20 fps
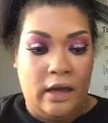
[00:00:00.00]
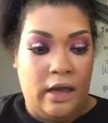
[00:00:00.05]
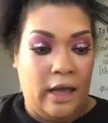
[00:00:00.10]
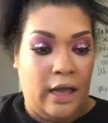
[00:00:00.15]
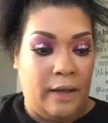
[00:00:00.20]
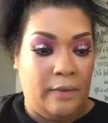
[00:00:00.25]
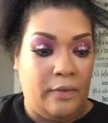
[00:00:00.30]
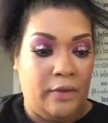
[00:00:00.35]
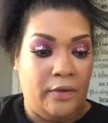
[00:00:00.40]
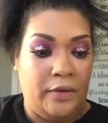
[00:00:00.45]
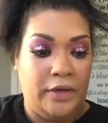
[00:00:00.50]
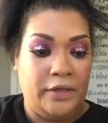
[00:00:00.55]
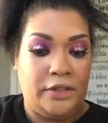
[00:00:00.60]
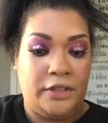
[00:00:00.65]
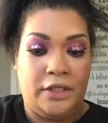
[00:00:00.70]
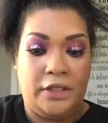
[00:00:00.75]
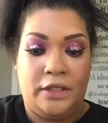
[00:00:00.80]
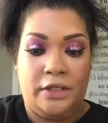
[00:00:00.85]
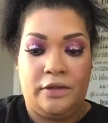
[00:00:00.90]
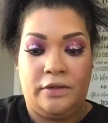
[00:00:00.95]
I'm going
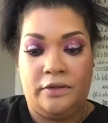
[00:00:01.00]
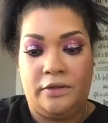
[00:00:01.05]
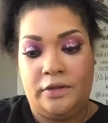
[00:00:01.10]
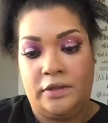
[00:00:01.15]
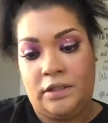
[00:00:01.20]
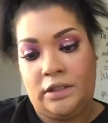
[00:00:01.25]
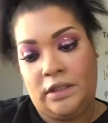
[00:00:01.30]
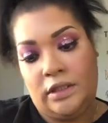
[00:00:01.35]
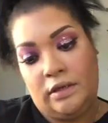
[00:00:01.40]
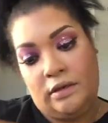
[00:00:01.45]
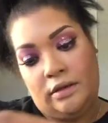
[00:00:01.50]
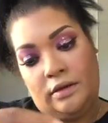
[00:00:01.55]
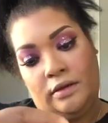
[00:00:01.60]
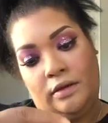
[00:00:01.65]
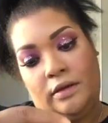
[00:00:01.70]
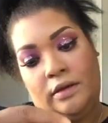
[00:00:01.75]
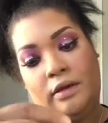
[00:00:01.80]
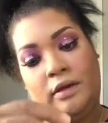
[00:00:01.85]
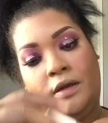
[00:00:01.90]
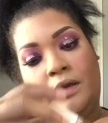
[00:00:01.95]
to use
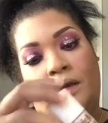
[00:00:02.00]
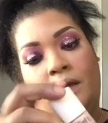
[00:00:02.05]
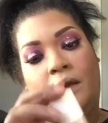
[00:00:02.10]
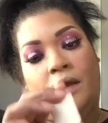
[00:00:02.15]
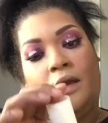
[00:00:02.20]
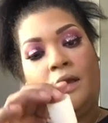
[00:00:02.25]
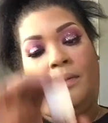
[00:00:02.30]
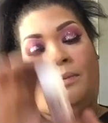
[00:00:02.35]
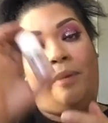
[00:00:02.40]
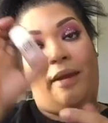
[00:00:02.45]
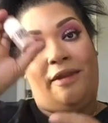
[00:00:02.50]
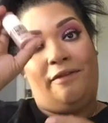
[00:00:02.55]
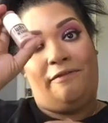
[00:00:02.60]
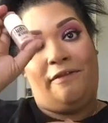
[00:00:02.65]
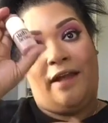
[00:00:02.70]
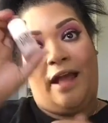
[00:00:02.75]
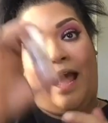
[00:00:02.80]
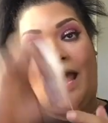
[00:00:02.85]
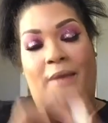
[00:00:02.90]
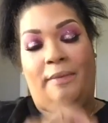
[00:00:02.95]

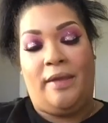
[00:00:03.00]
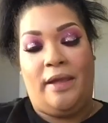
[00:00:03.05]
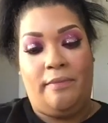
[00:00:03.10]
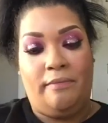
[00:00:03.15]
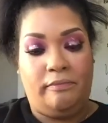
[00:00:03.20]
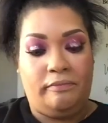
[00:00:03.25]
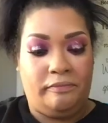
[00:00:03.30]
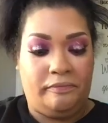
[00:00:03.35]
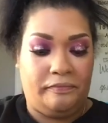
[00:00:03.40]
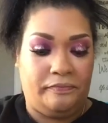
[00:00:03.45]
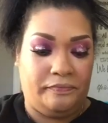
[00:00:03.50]
Benefit High Beam.